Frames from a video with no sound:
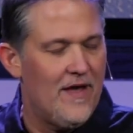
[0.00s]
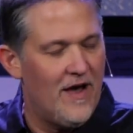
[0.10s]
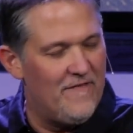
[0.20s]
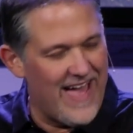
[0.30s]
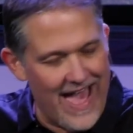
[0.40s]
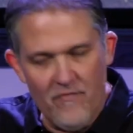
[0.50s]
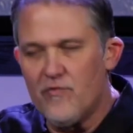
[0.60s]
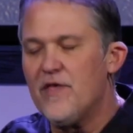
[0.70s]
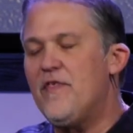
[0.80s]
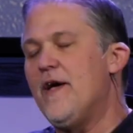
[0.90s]
of
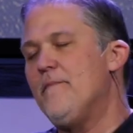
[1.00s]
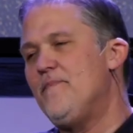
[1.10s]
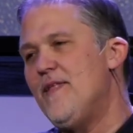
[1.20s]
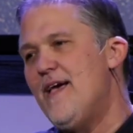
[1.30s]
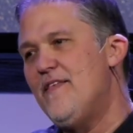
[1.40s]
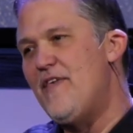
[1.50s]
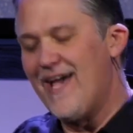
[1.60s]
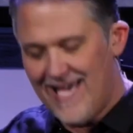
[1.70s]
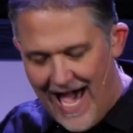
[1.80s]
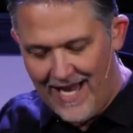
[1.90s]
everything that
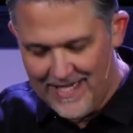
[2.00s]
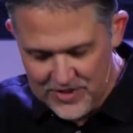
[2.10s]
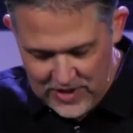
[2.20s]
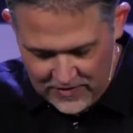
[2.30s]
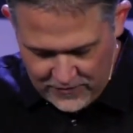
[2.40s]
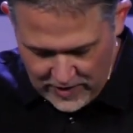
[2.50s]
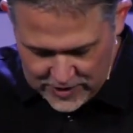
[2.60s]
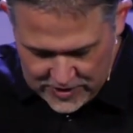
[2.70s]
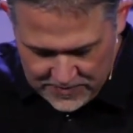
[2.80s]
God has done for us.